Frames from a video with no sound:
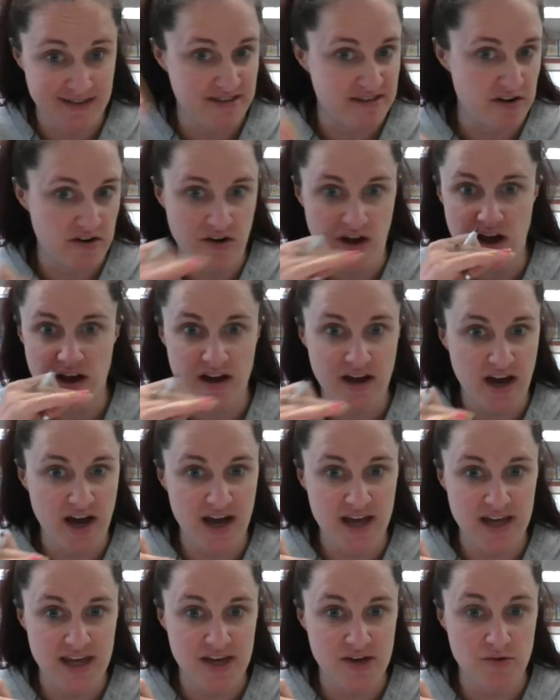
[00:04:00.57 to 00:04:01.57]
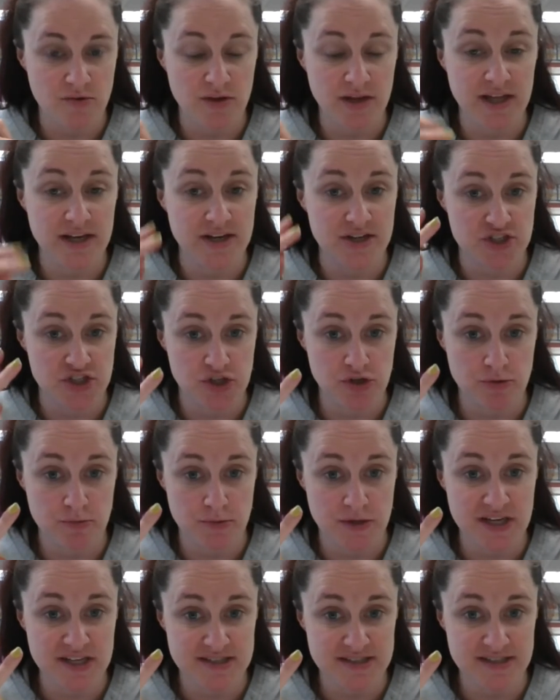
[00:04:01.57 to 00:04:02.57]
they're not cut equally into 2
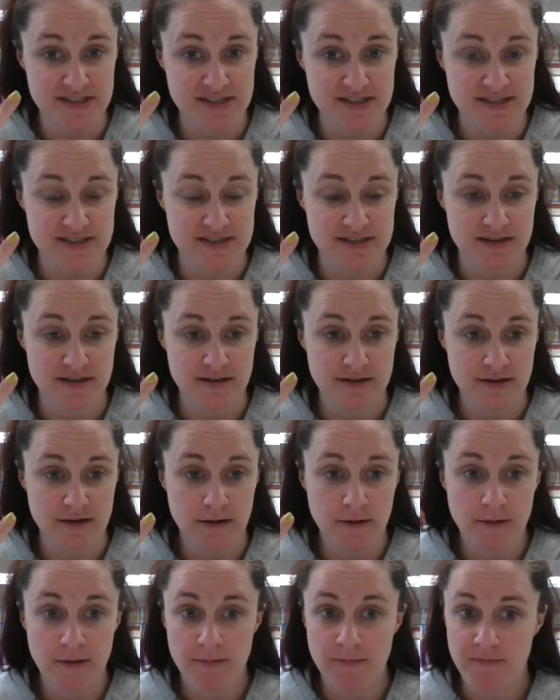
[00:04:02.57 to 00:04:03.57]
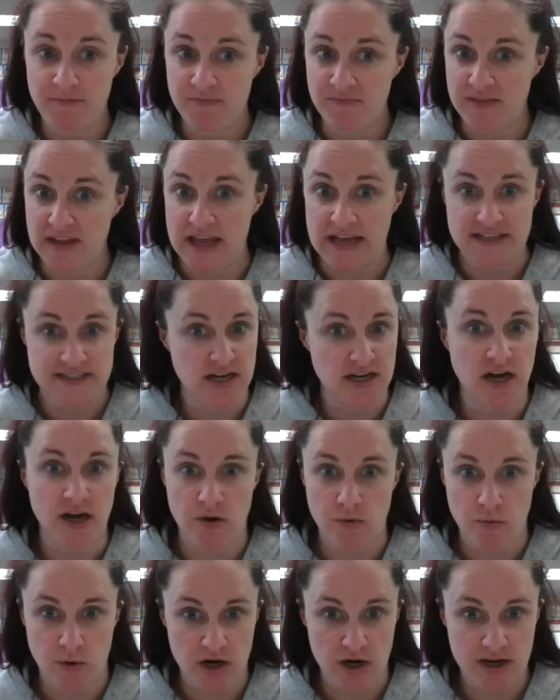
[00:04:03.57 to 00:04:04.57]
pieces, it's not going to
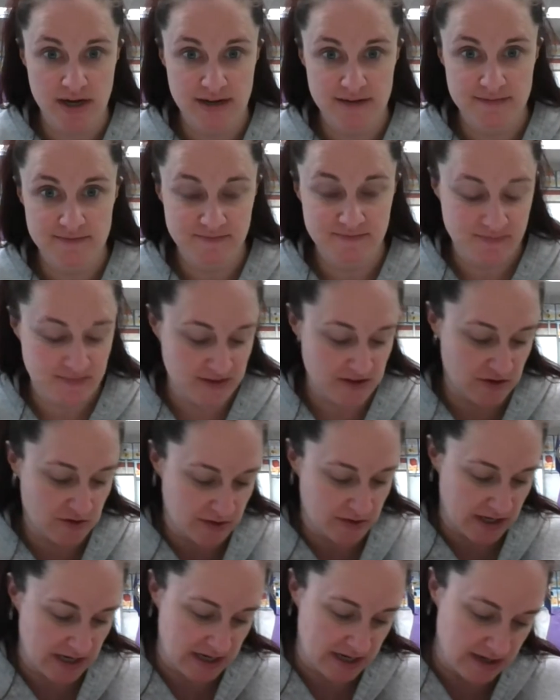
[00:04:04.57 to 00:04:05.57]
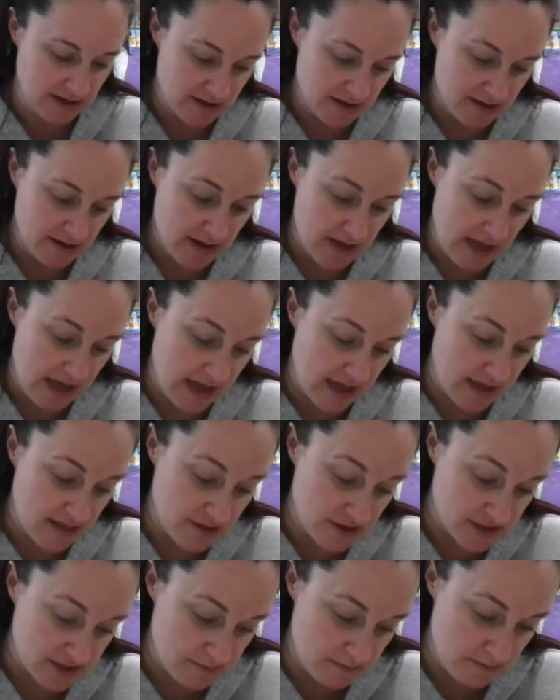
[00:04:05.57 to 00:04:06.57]
work, okay? And
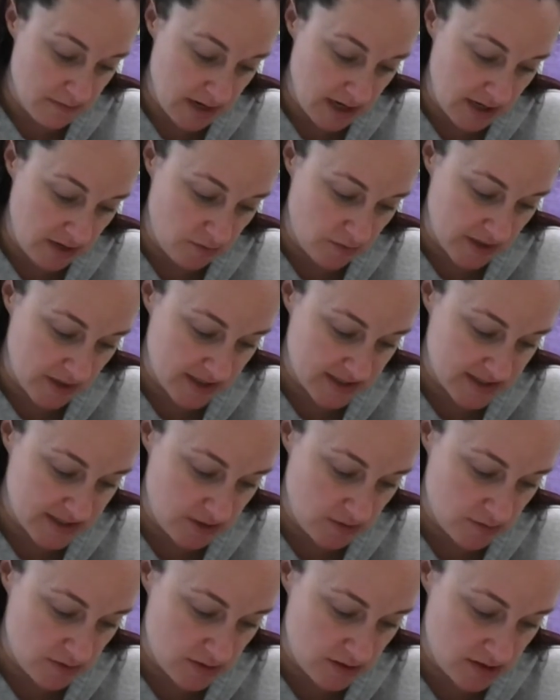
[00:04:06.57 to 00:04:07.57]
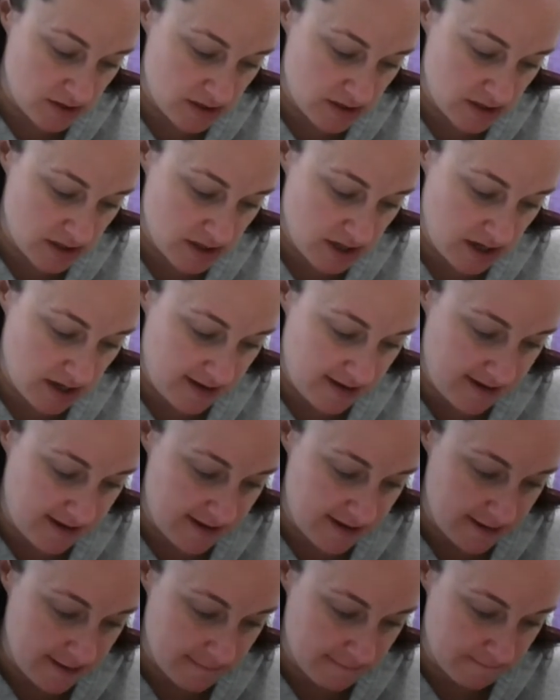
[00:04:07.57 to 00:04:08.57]
there's many ways that you can
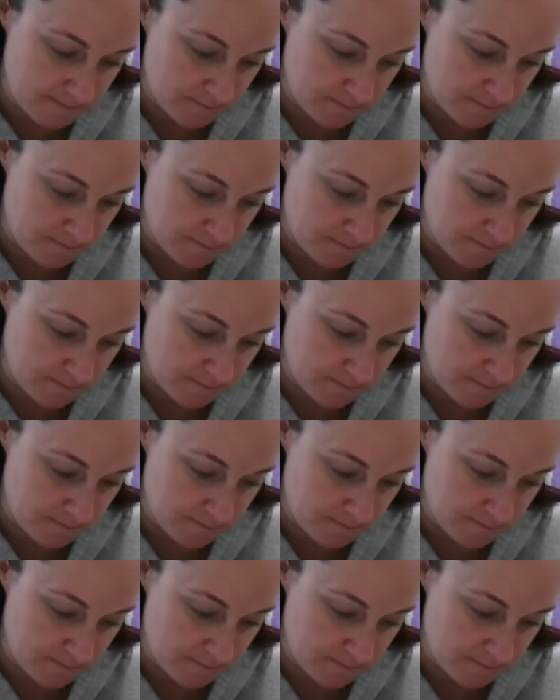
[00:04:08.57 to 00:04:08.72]
cut